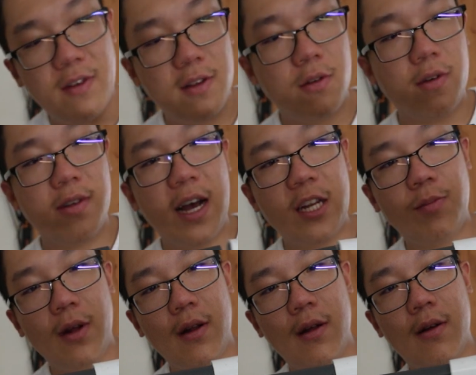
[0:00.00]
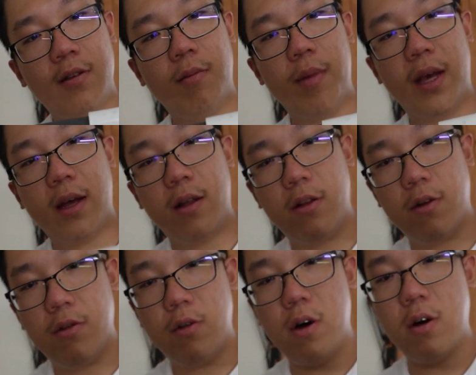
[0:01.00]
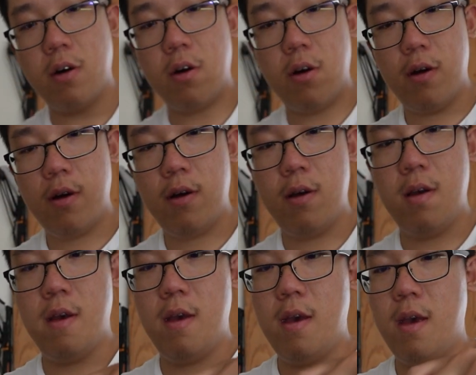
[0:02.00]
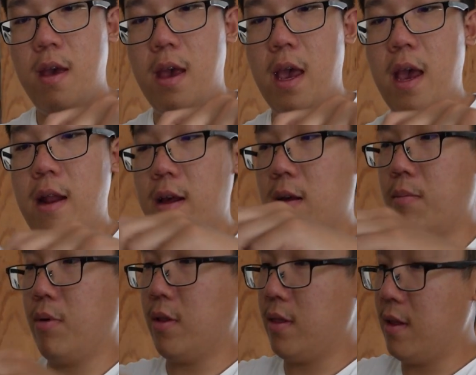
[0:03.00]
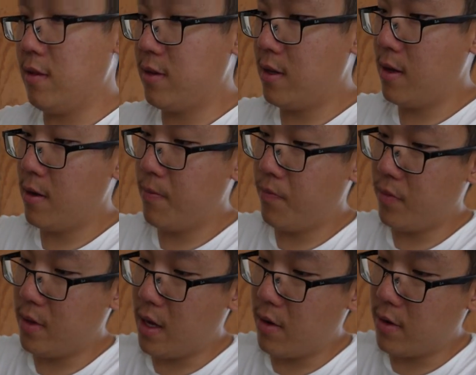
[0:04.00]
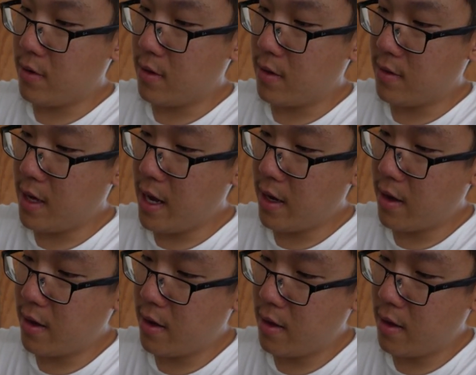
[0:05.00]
this little attachment to make it a little longer, and I can put this down into the tank